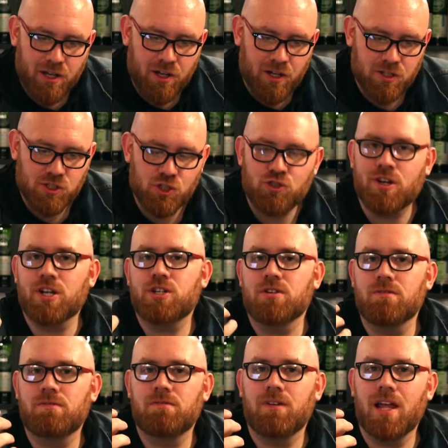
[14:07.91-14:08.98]
concentration
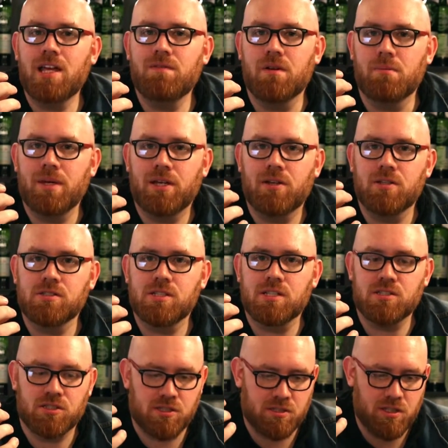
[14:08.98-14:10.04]
of flavour, because
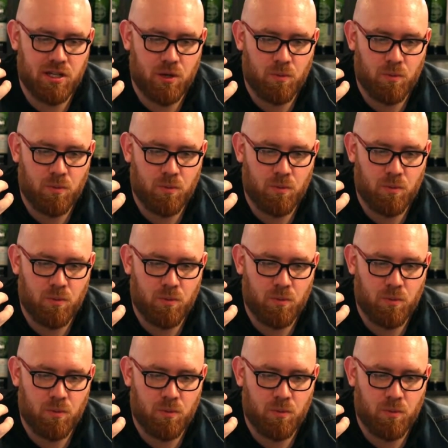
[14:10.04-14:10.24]
it's,